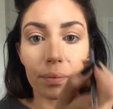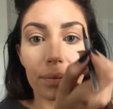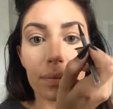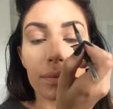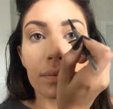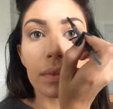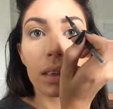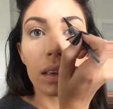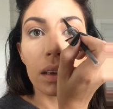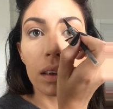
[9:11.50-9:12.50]

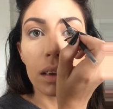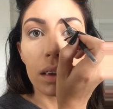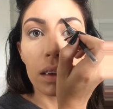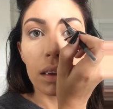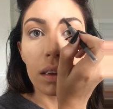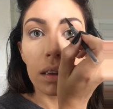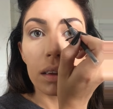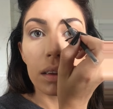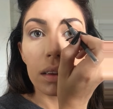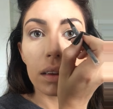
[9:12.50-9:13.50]

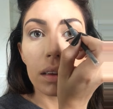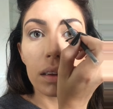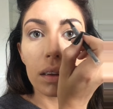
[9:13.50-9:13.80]
Nobody speaks.